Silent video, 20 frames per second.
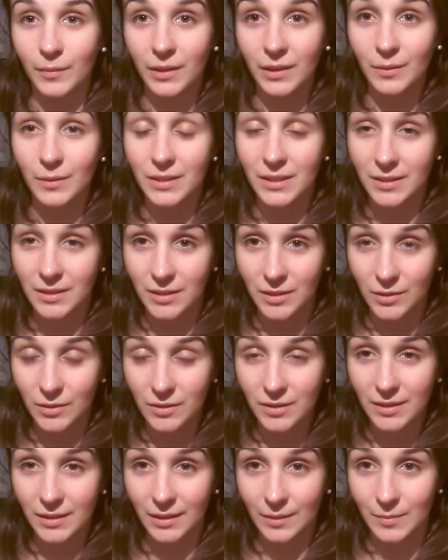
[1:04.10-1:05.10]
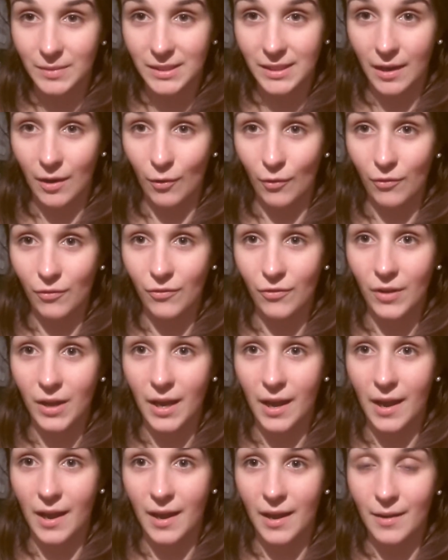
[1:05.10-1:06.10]
when he was introducing himself,
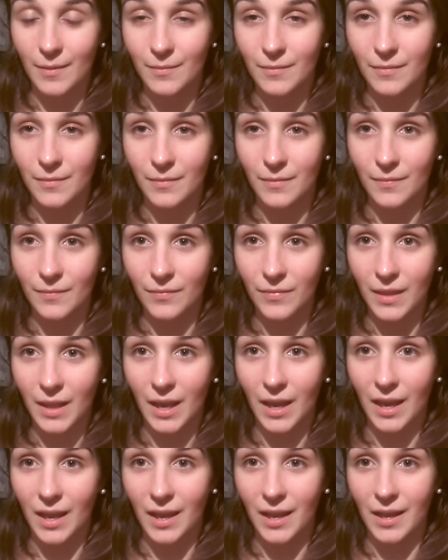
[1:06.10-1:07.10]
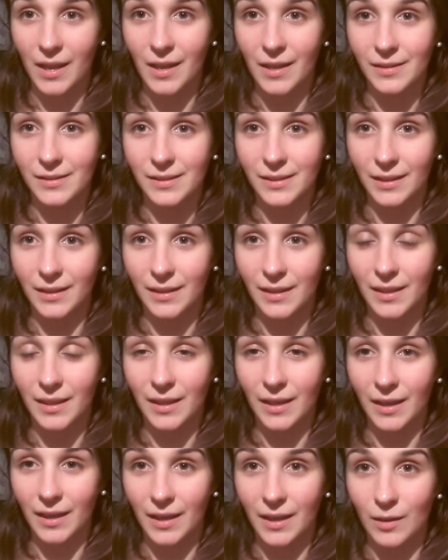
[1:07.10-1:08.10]
he said
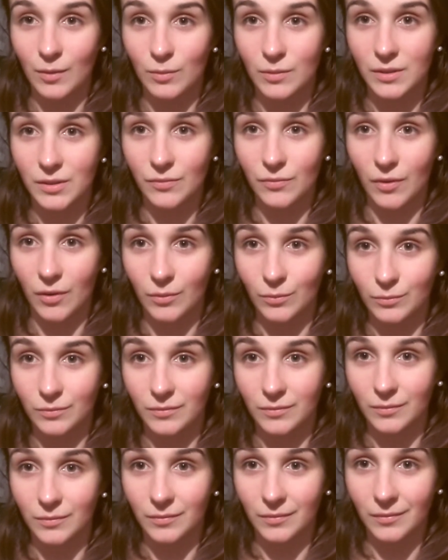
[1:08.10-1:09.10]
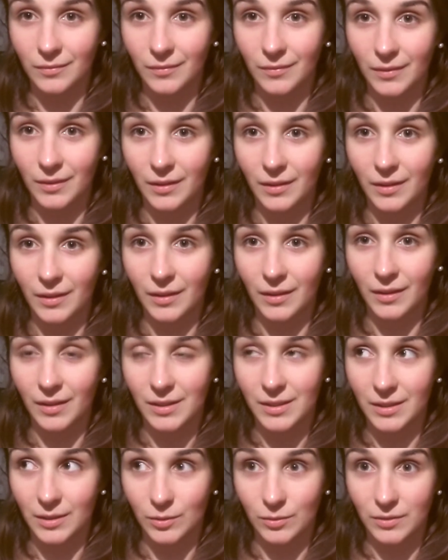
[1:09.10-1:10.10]
that he was from
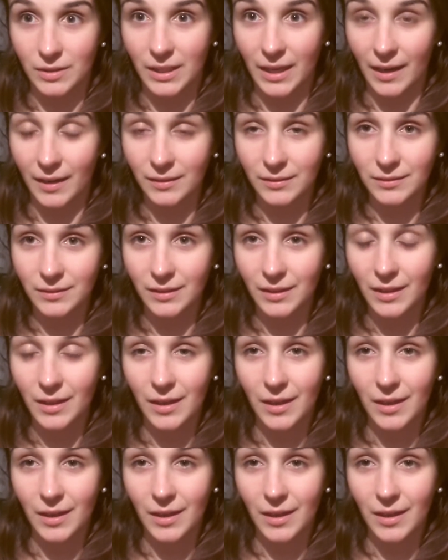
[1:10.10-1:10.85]
this little town